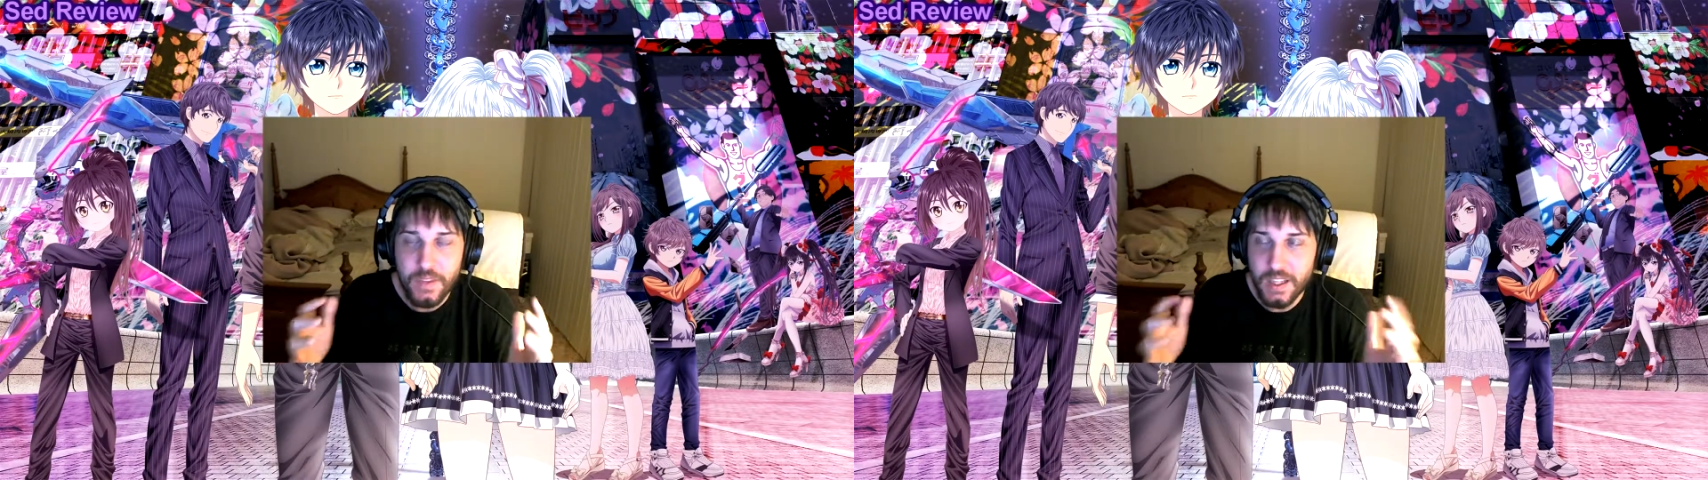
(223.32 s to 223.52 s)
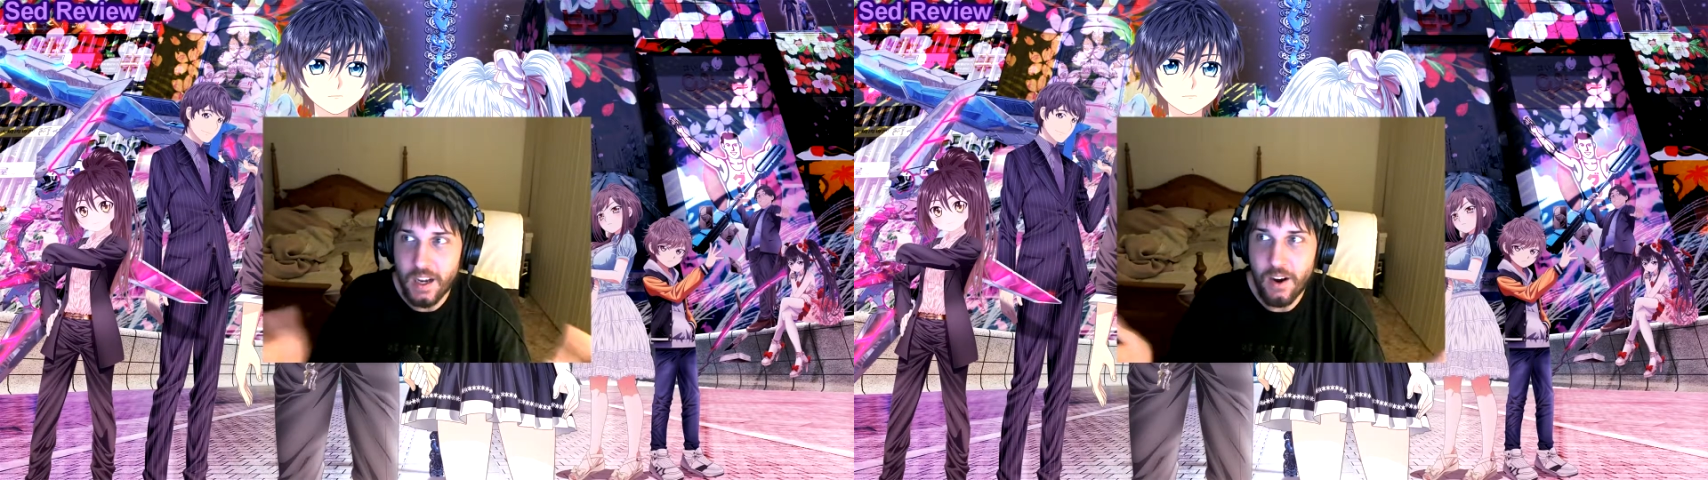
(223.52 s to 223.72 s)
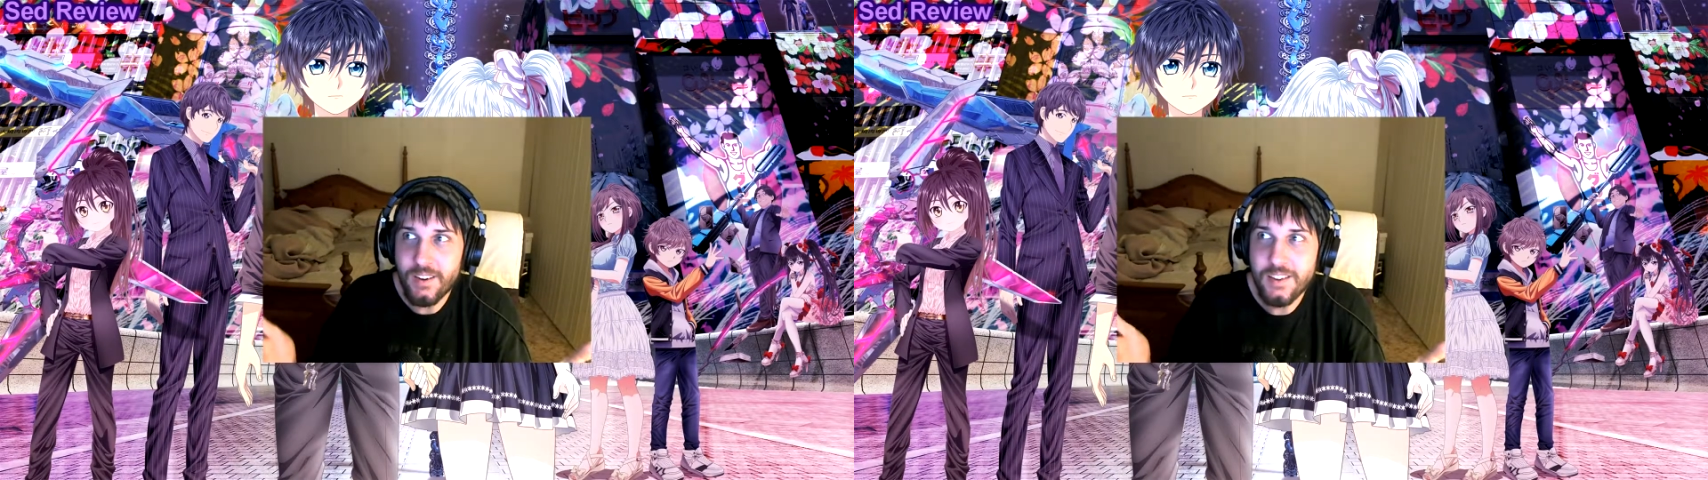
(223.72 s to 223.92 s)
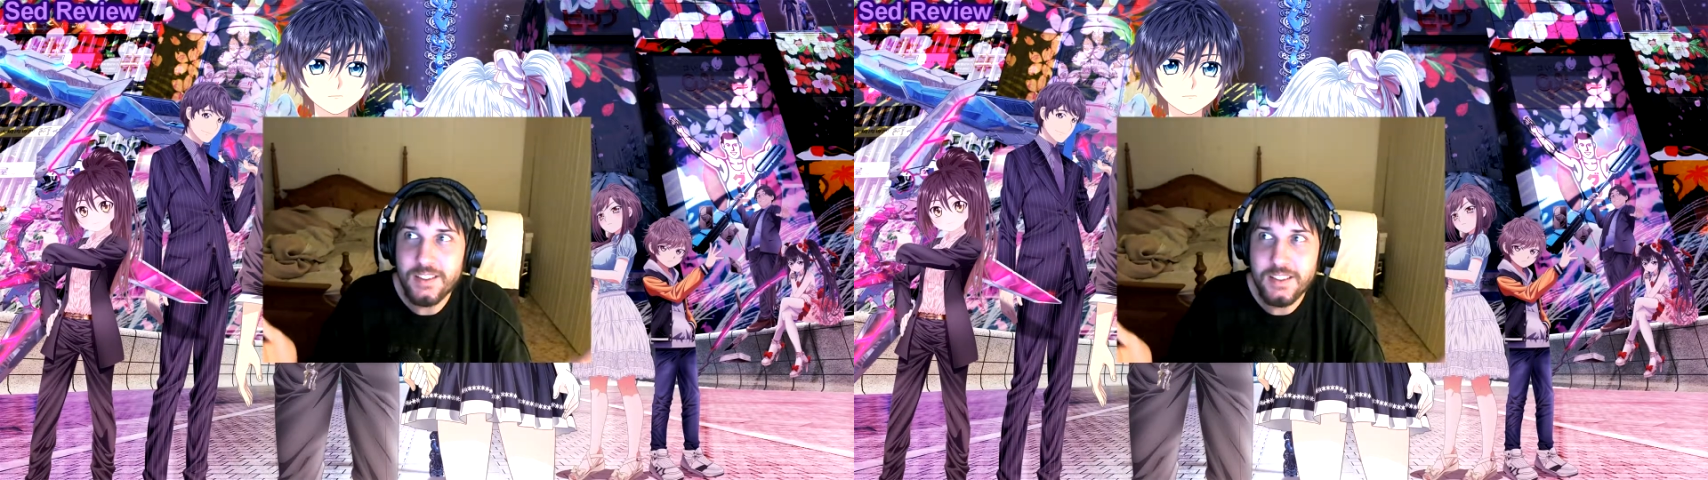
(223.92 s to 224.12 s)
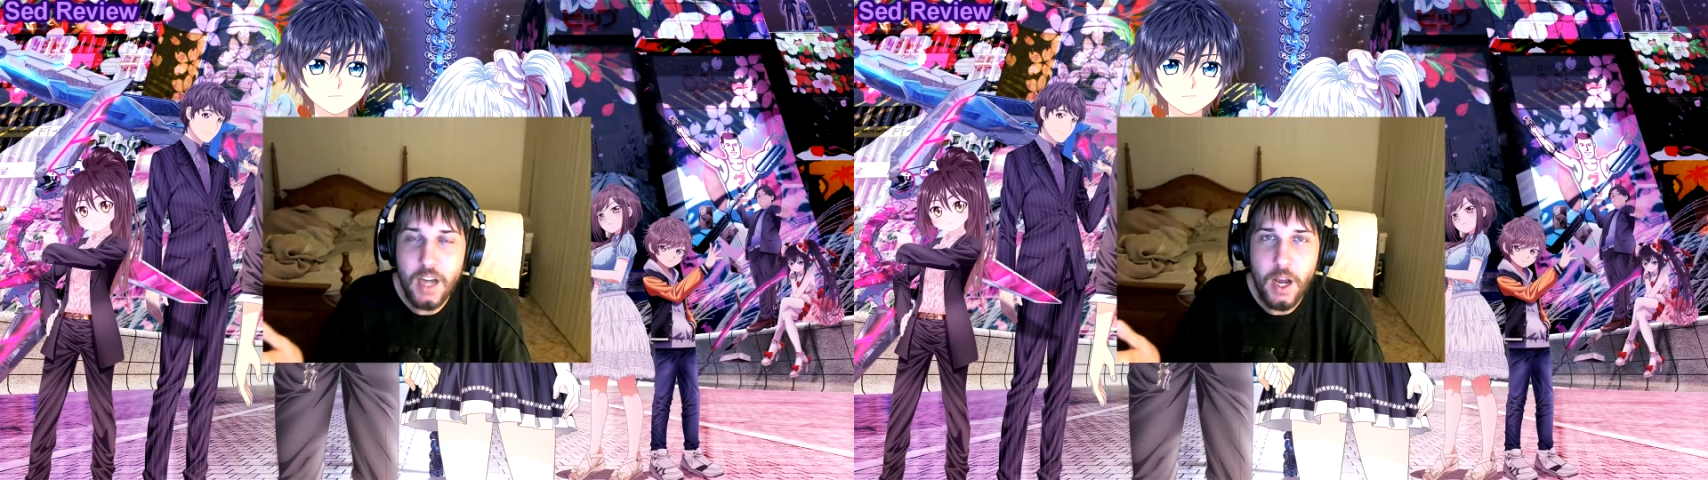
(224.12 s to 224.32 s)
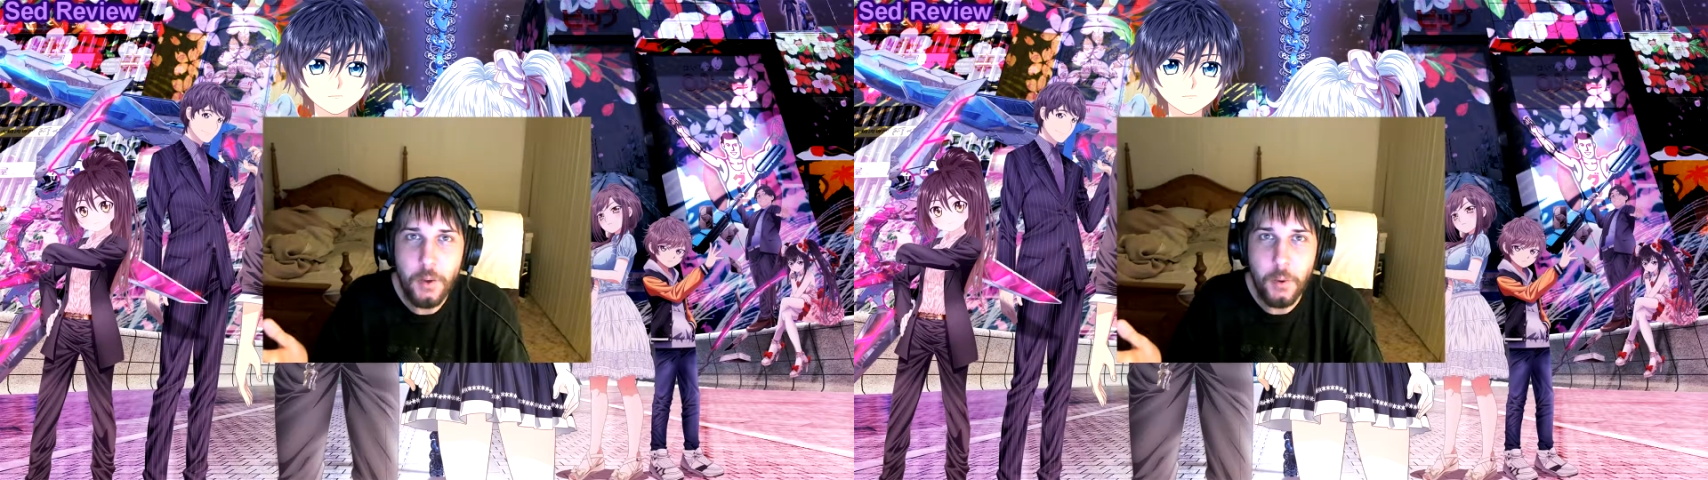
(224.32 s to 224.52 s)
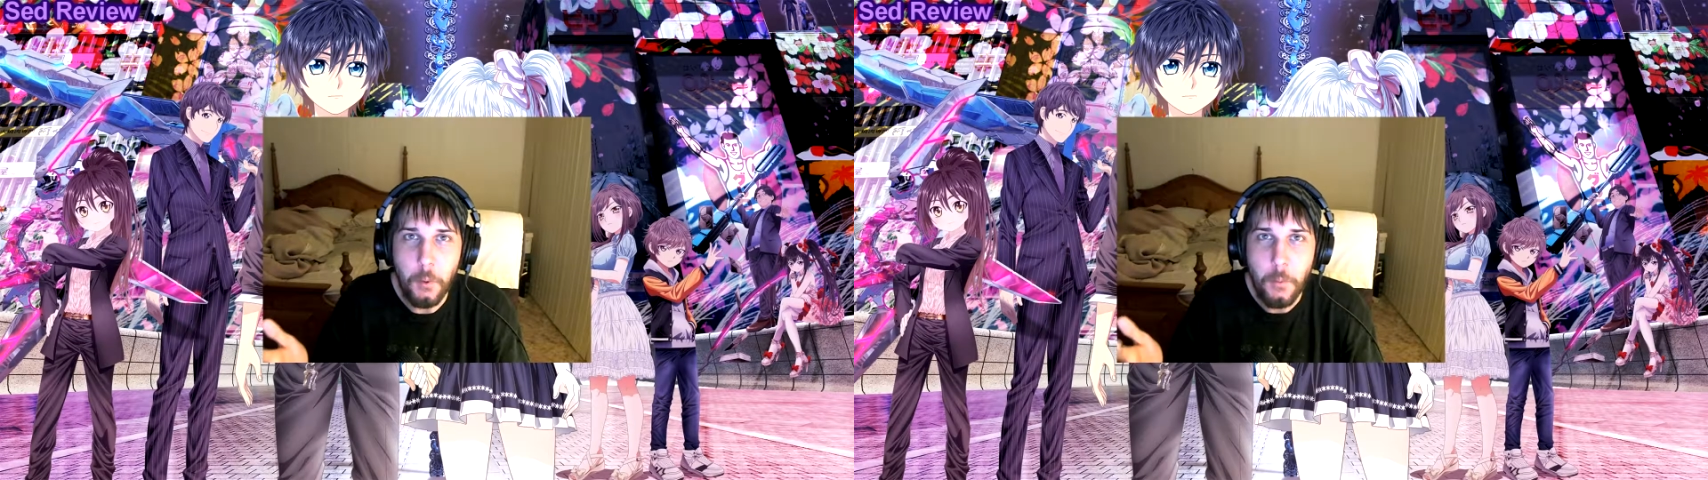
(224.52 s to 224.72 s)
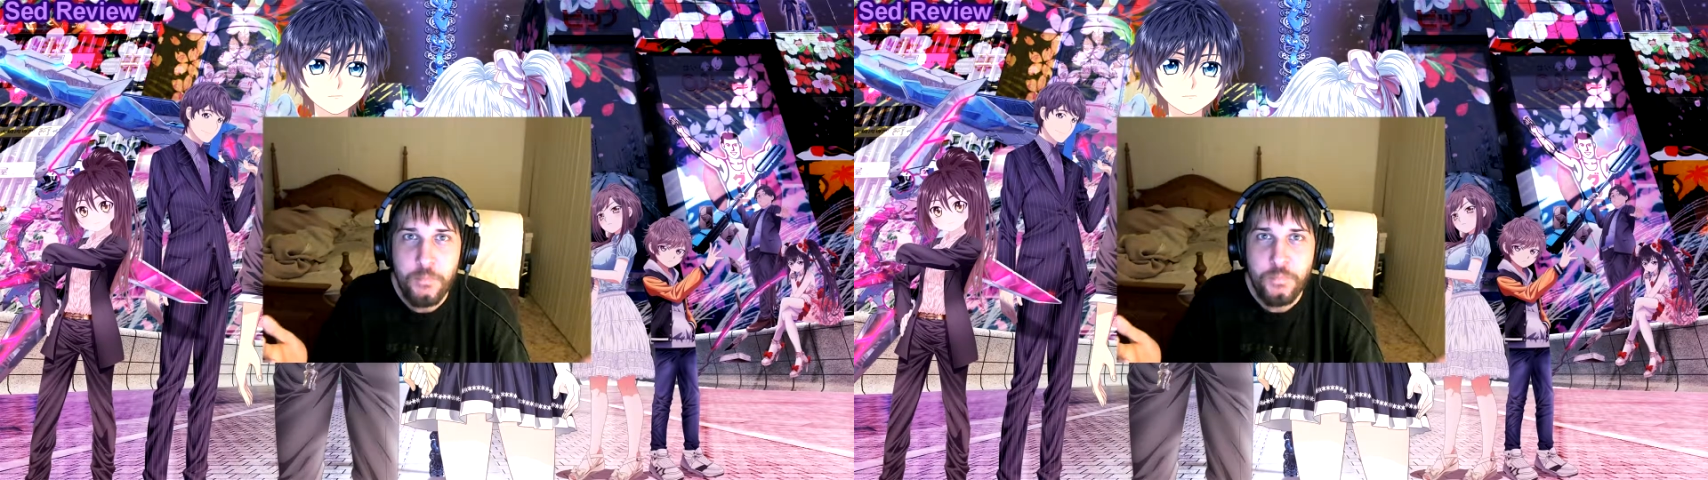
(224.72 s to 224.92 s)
art style